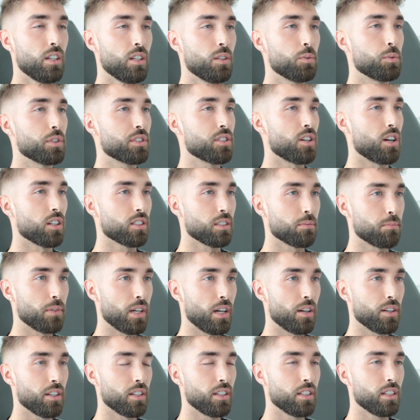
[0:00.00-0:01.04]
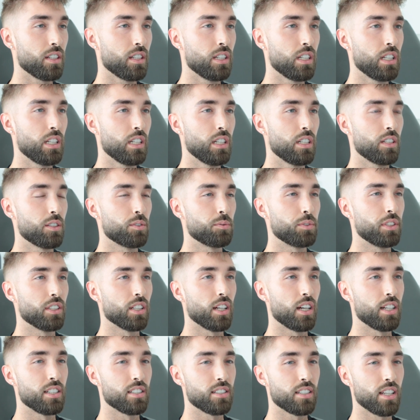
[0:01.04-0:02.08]
We talked about it,
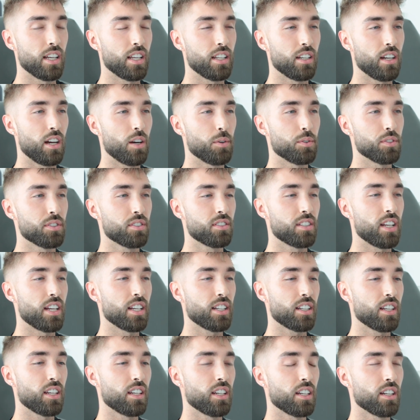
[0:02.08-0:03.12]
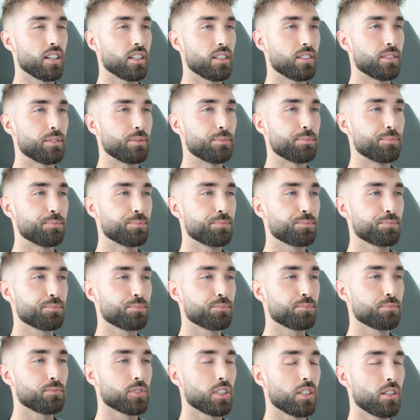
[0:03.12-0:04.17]
realized that I was taking um,
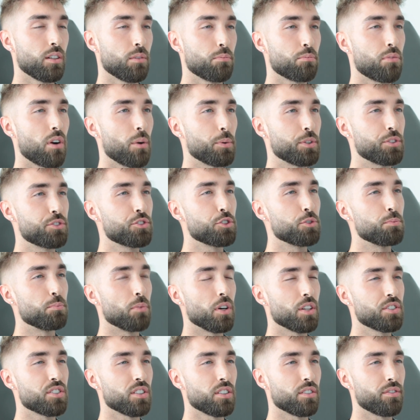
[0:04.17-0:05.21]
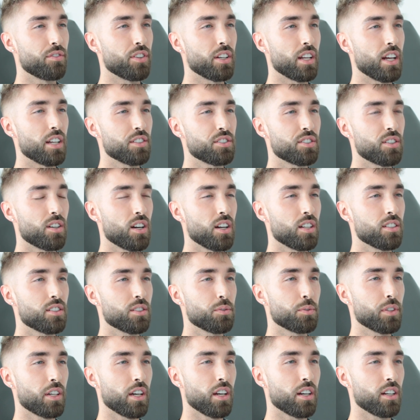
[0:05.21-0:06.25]
probably too much of the finasteride, so
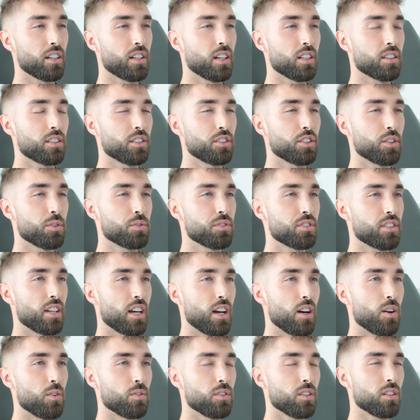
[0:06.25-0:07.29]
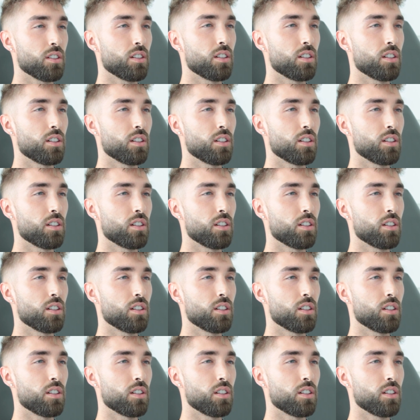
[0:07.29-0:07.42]
we kind of cut the dose down.